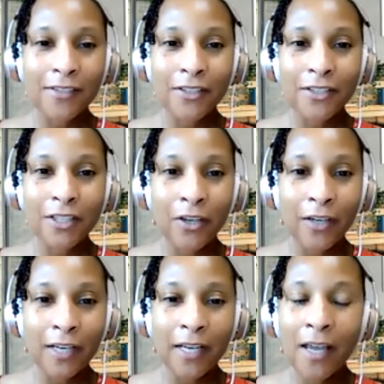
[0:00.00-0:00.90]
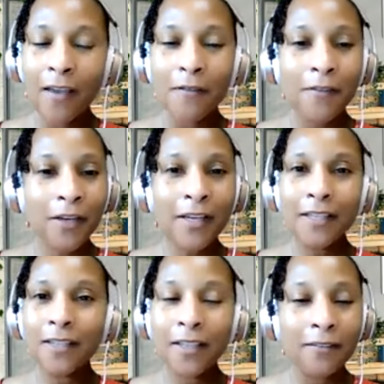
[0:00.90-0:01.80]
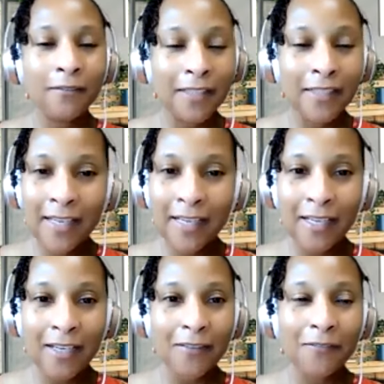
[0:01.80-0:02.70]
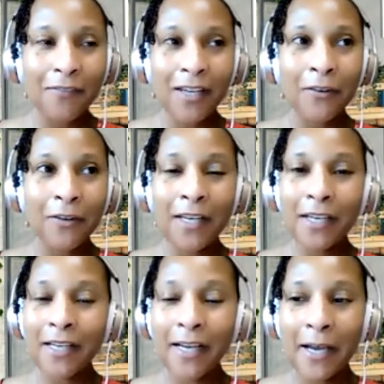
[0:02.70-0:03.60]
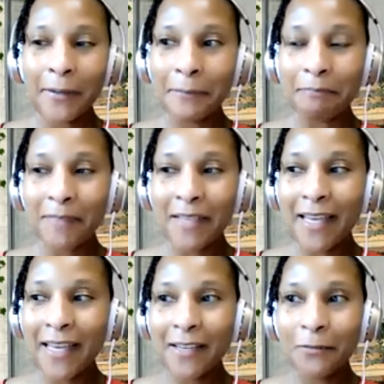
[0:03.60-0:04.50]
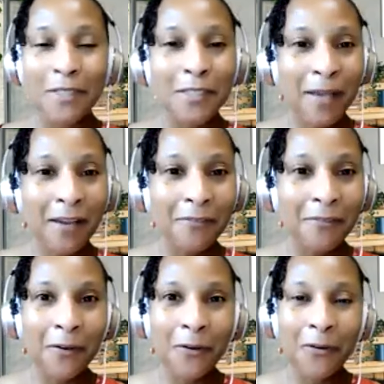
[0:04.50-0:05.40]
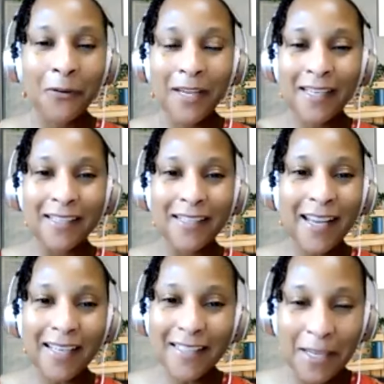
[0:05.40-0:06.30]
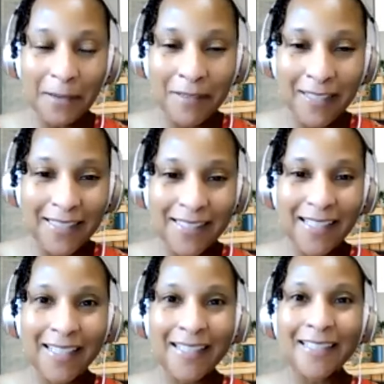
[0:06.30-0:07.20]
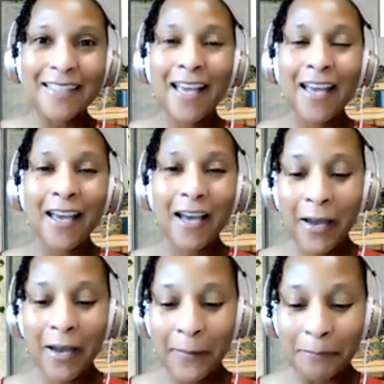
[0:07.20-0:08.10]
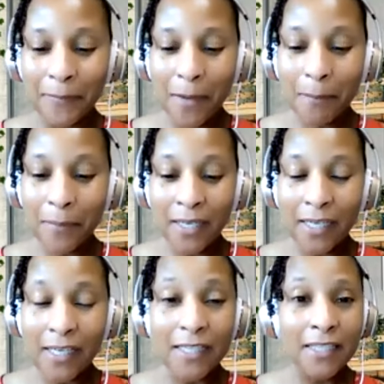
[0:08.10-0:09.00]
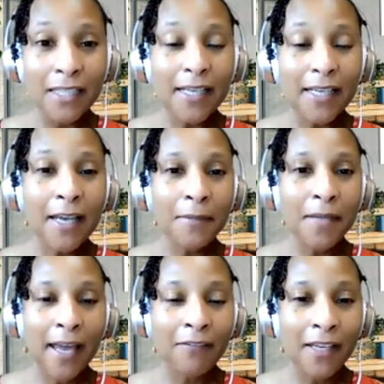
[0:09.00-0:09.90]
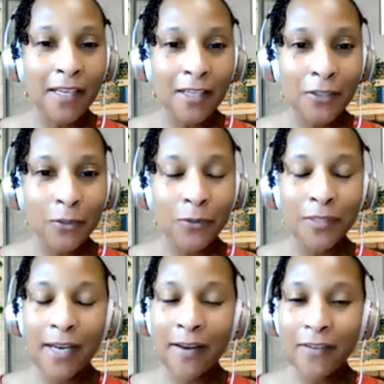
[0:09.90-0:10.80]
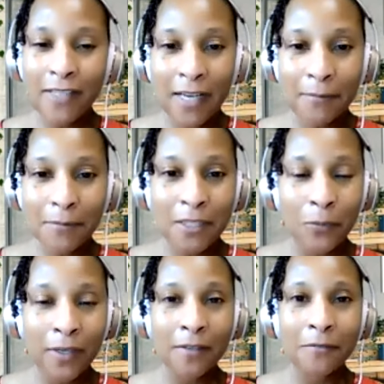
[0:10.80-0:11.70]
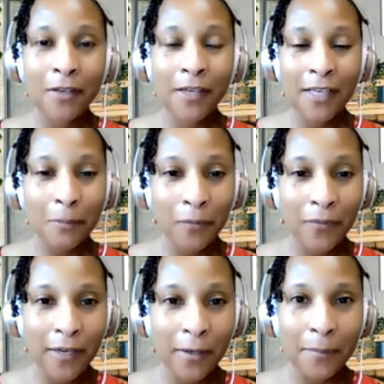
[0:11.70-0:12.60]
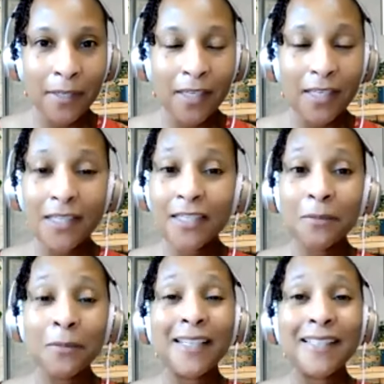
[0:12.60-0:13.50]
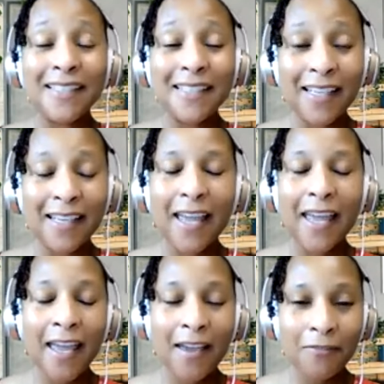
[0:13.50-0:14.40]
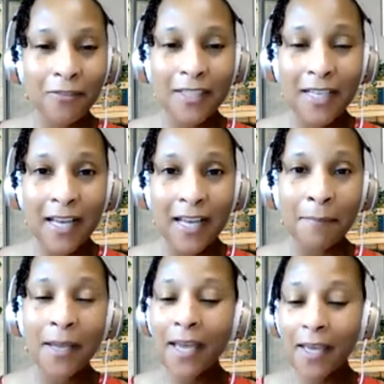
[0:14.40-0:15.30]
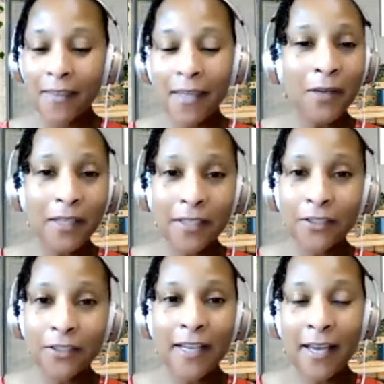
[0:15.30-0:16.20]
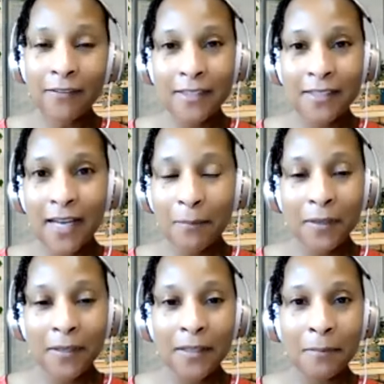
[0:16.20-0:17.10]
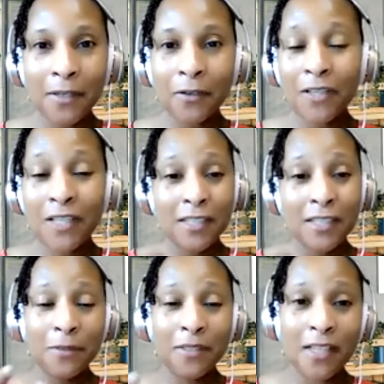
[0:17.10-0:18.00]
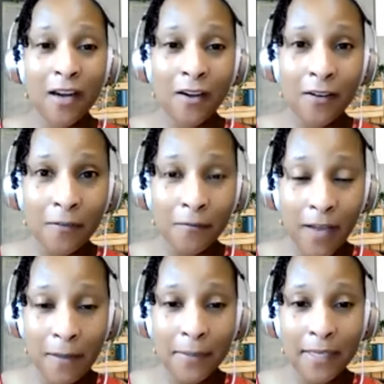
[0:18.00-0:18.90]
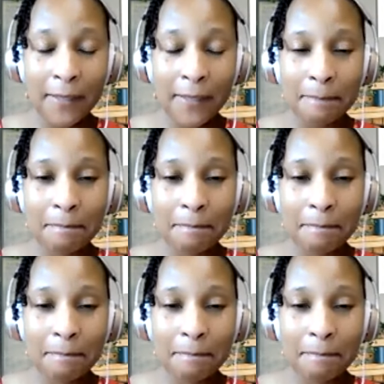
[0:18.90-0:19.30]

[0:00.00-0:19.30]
journey. Very lovely lady, very um, respectful and kind of timid in a sense. Um, but she kept having issues every time she went in for chemotherapy. She would get sick every time. They would literally have to stop it in the middle because she would start vomiting.